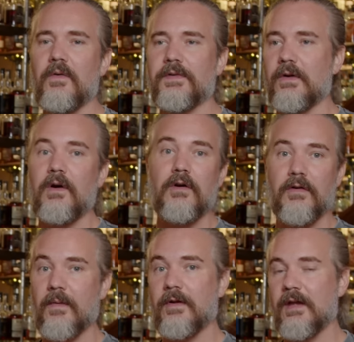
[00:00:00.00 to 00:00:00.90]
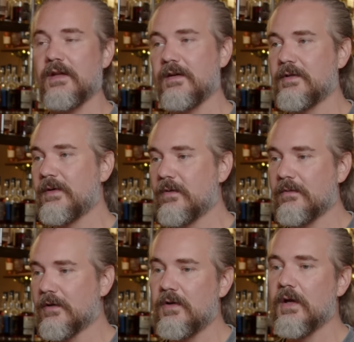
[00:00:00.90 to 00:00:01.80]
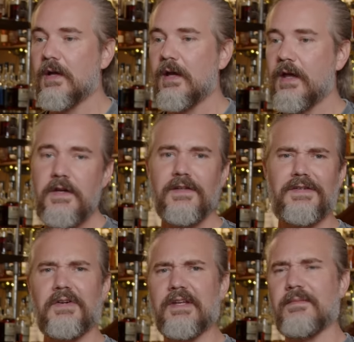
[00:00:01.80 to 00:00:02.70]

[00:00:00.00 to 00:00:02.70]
it was like, oh crap, we can't get MGP. What are we gonna do? And then you can still get